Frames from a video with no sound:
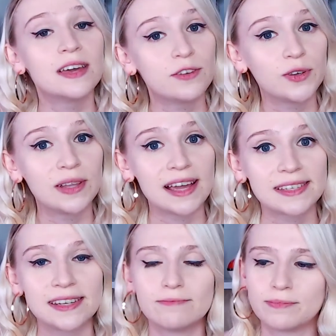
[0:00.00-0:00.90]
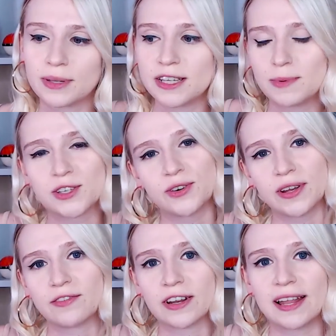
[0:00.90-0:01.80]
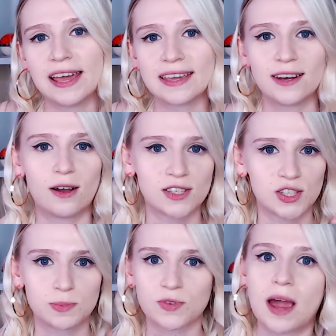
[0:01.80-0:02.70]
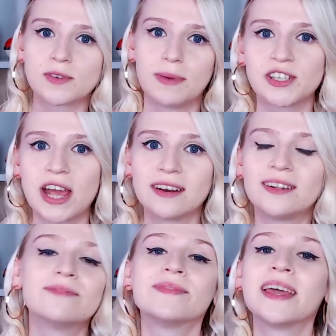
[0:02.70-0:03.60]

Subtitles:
If you liked it, please make sure to give it a like and also subscribe to my channel.